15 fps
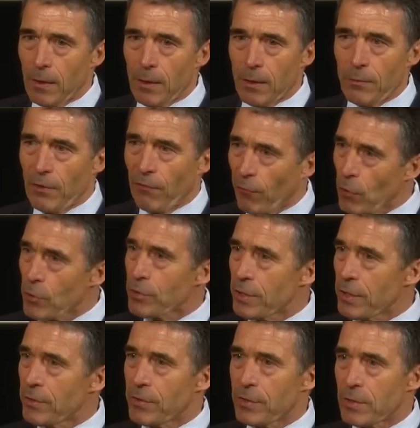The first
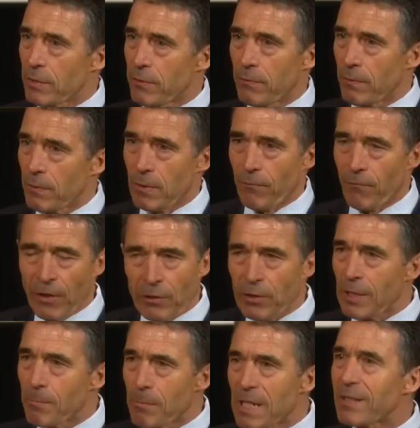is a
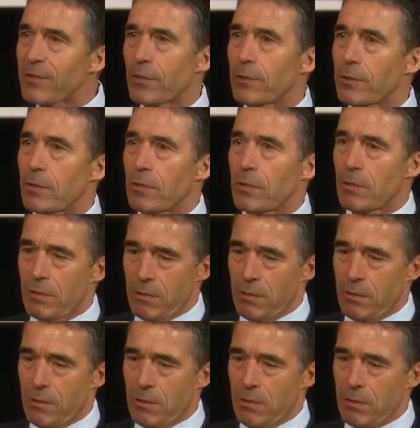very immediate